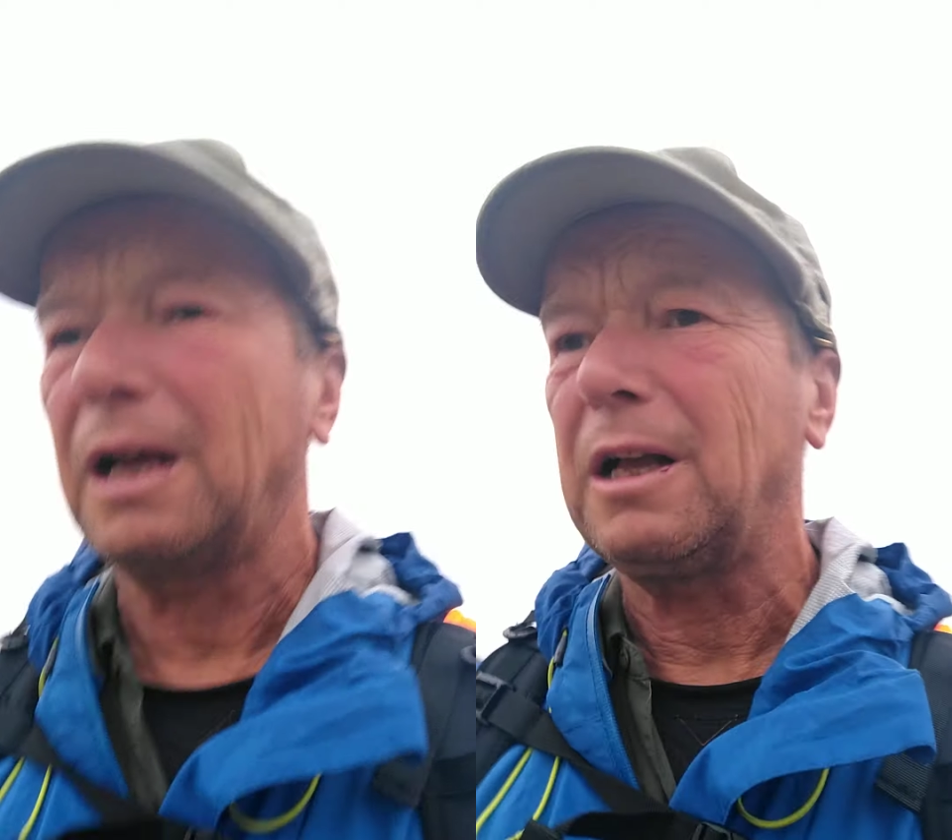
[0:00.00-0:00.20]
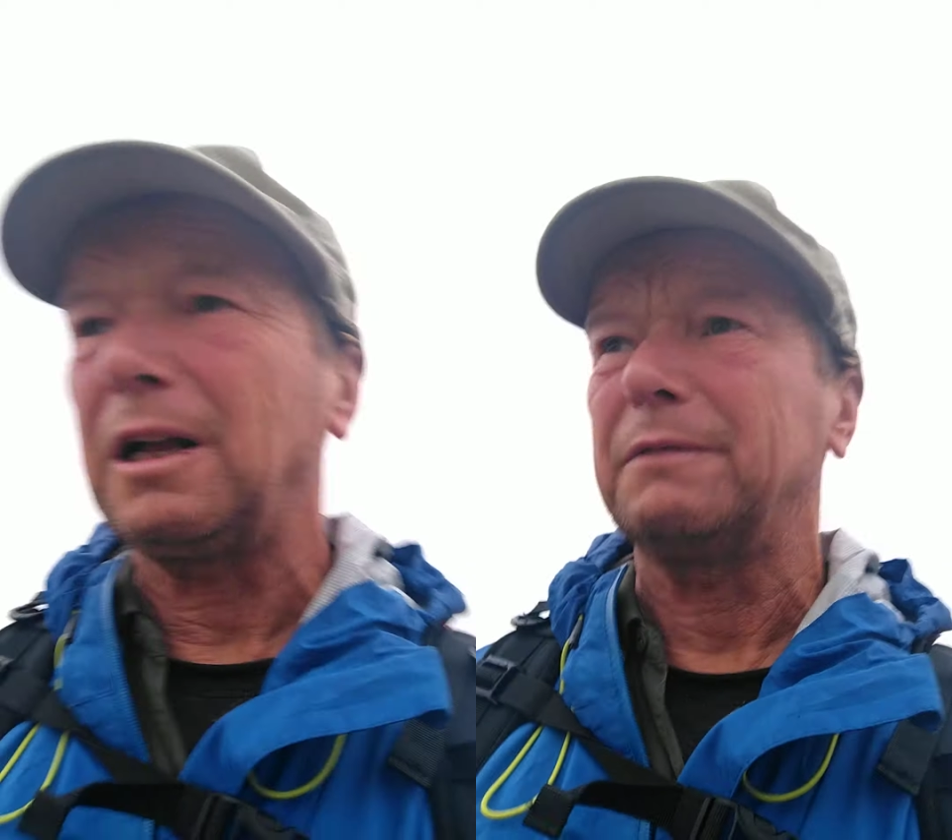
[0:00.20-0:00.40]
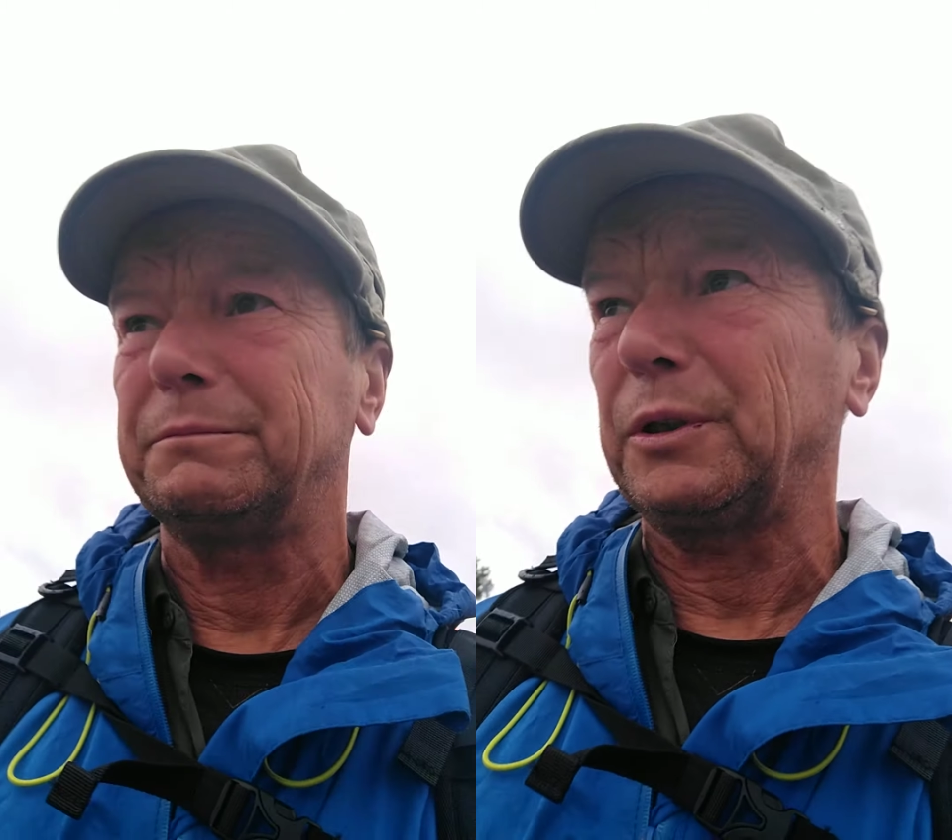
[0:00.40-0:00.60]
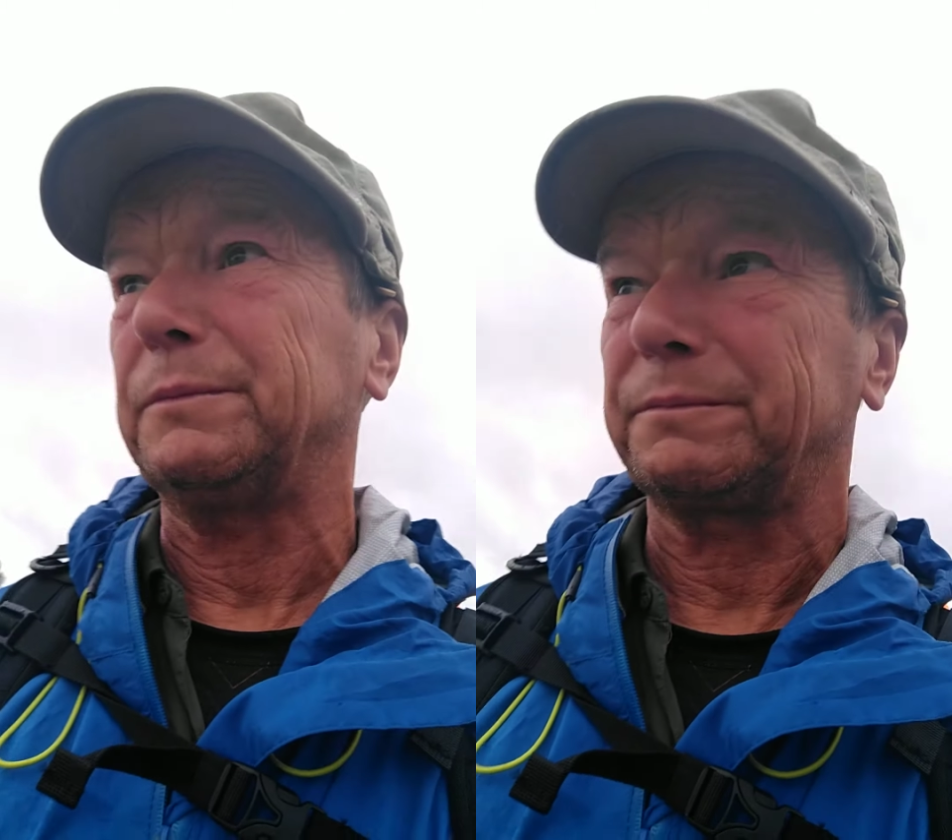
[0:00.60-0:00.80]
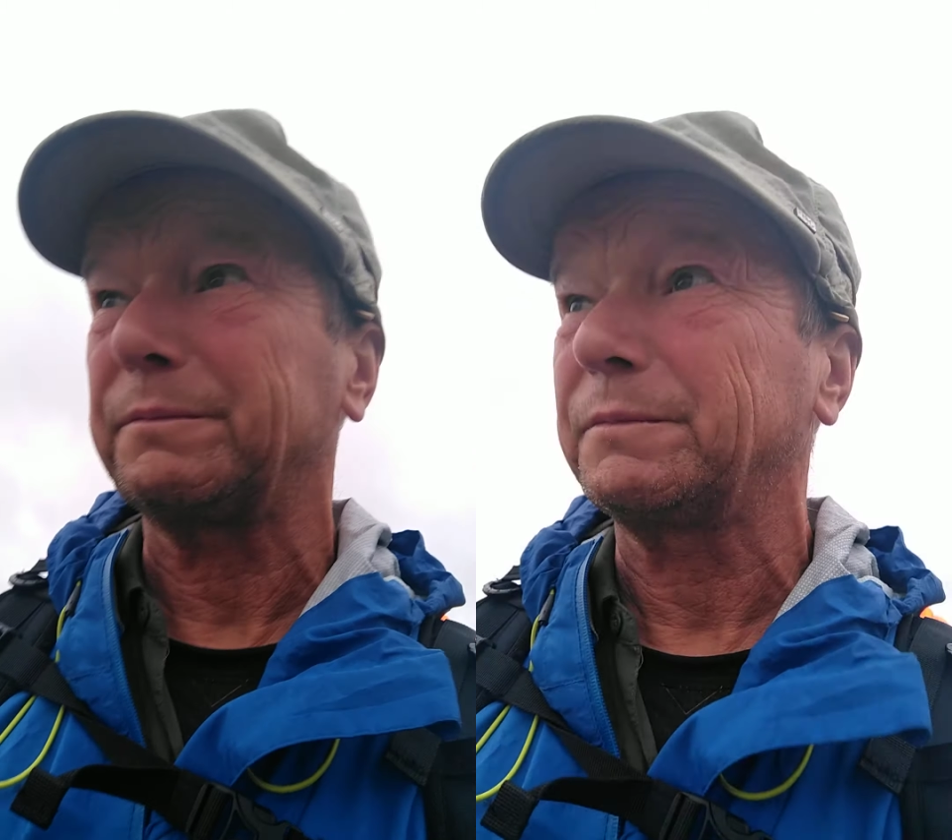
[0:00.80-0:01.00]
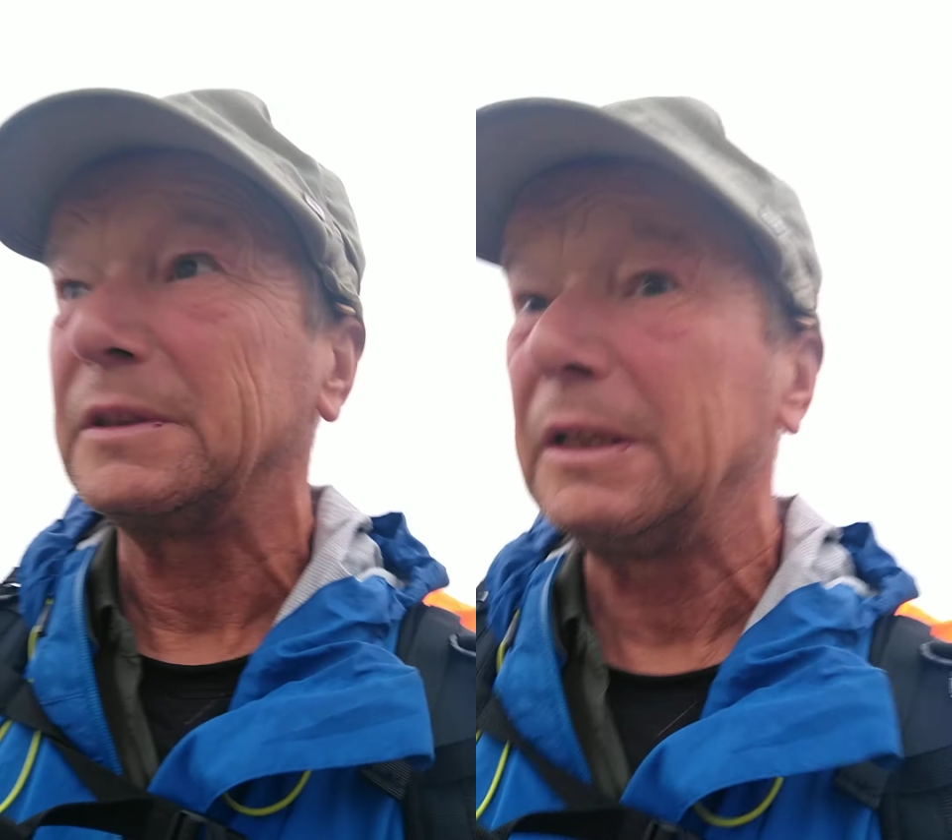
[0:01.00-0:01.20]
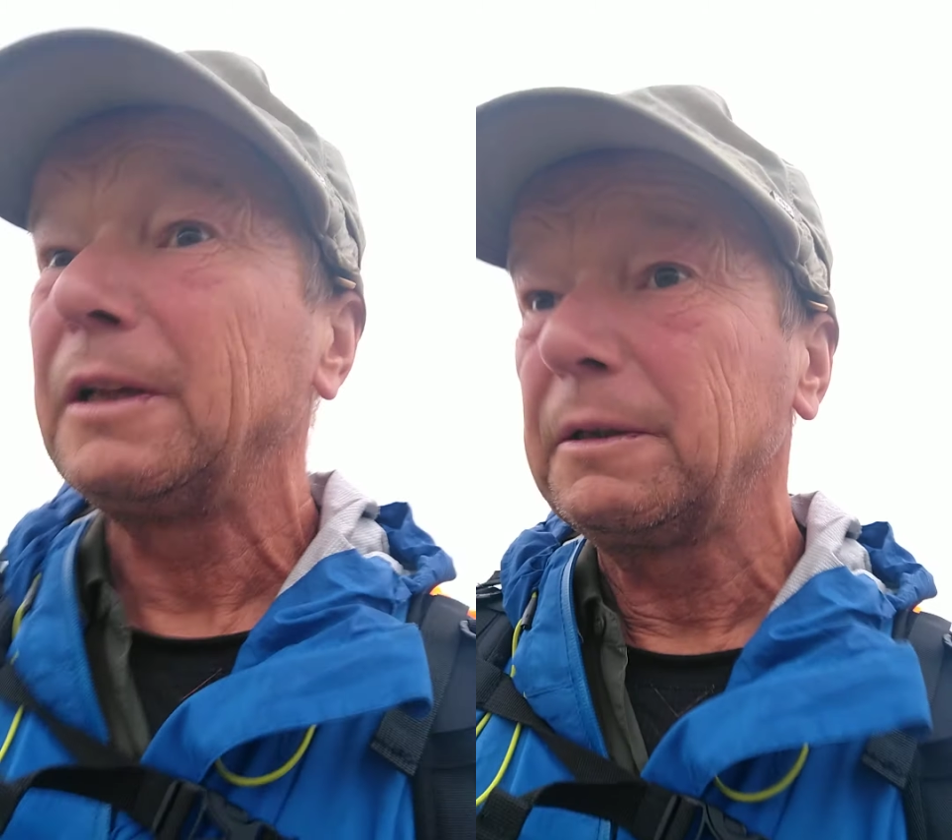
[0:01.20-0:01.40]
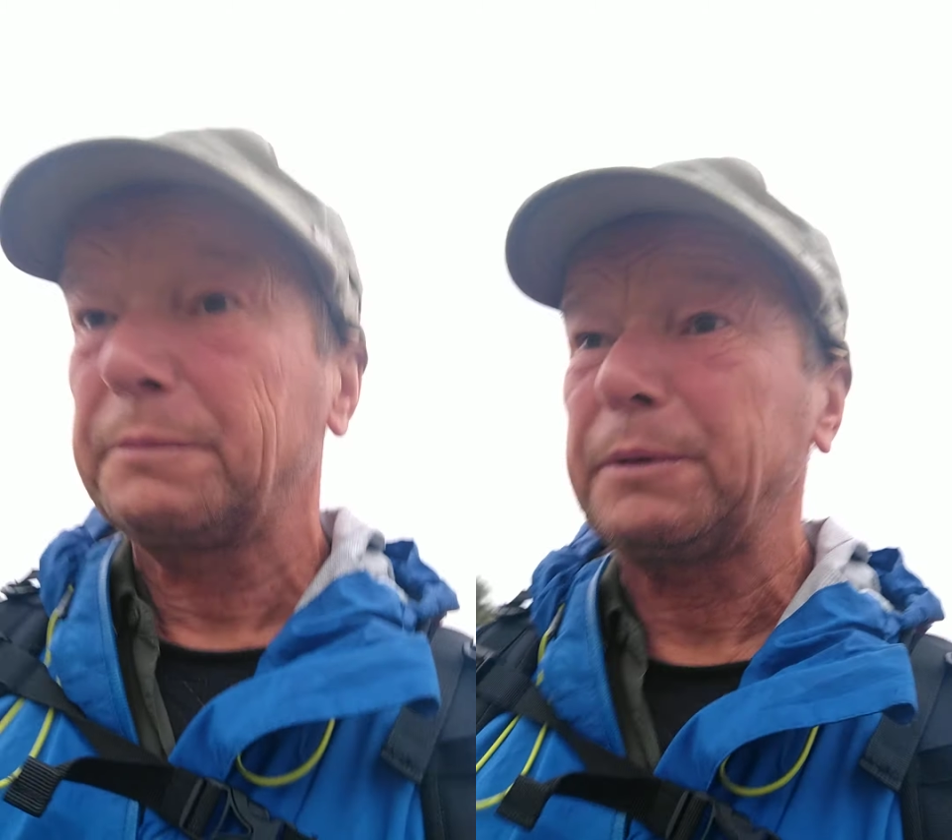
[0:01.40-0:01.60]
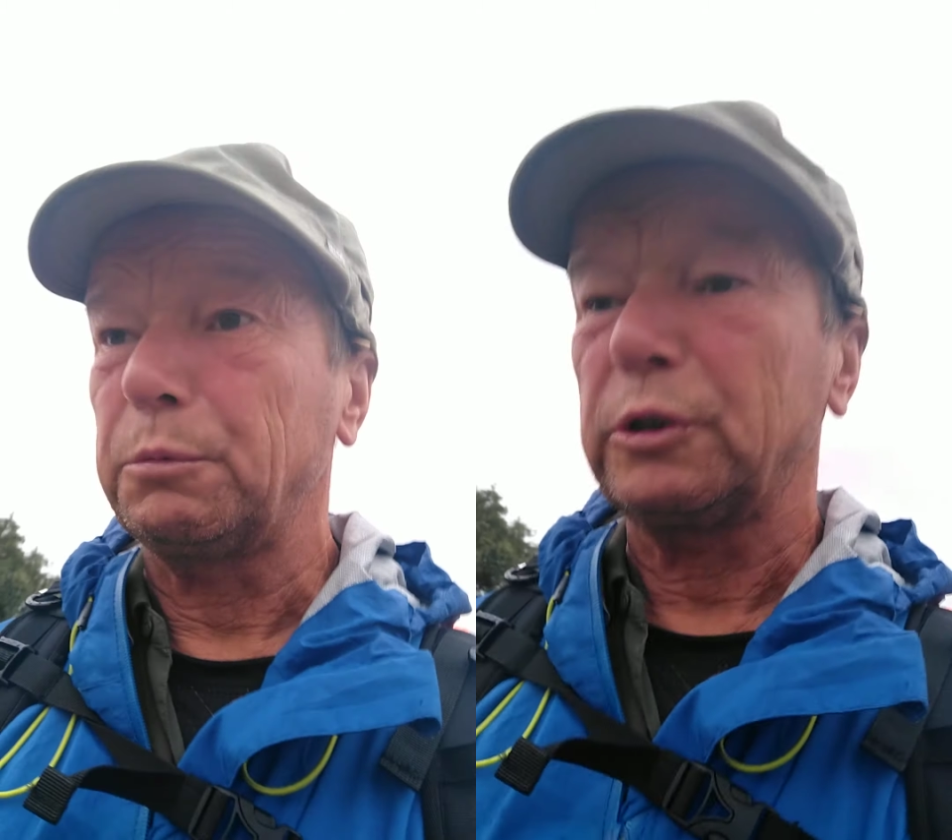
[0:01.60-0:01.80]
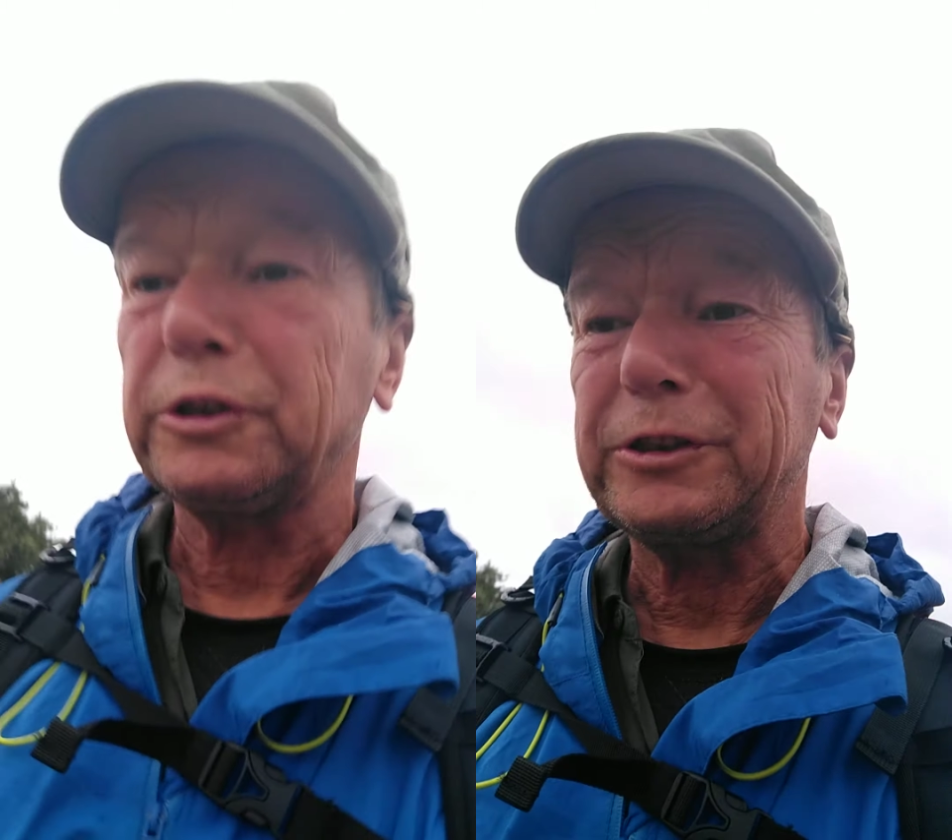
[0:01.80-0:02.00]
um, but
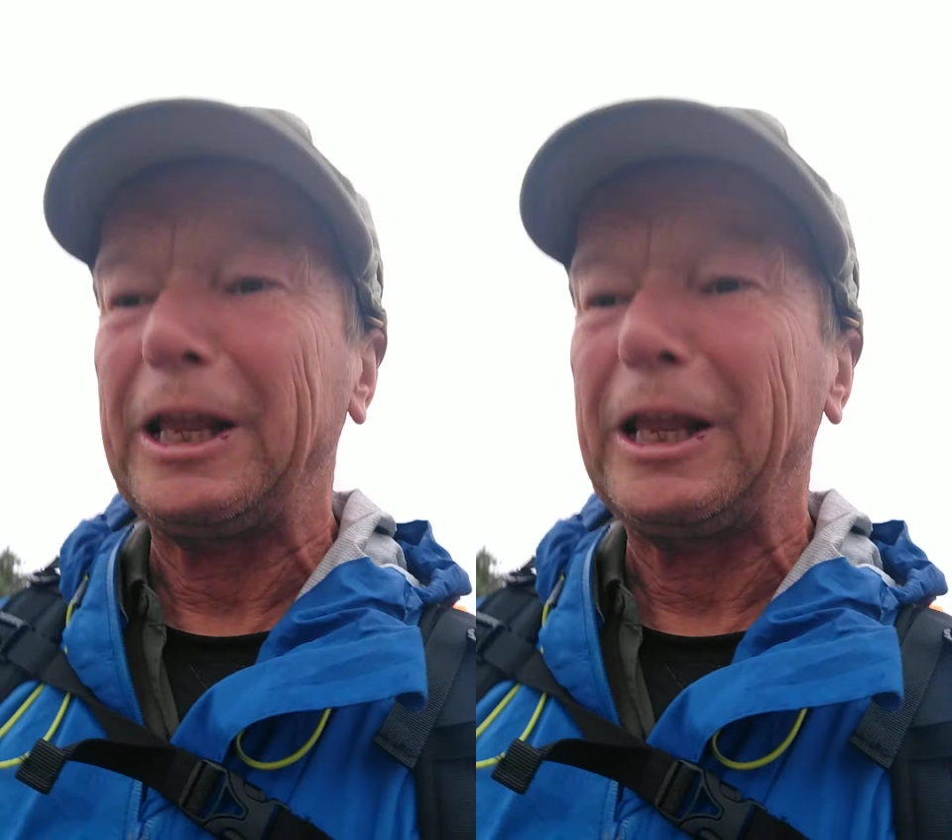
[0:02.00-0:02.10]
people just